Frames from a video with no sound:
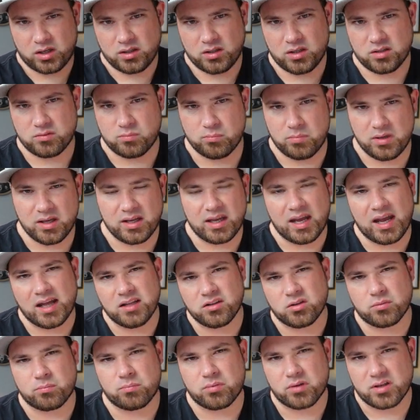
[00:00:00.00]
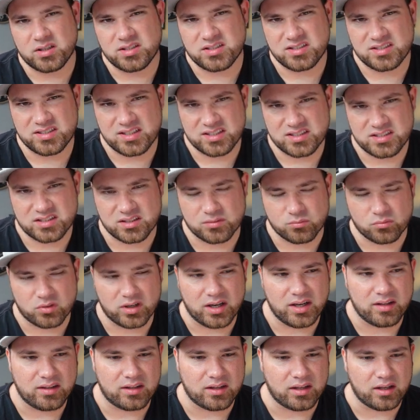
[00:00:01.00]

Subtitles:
in this big enterprise system, right?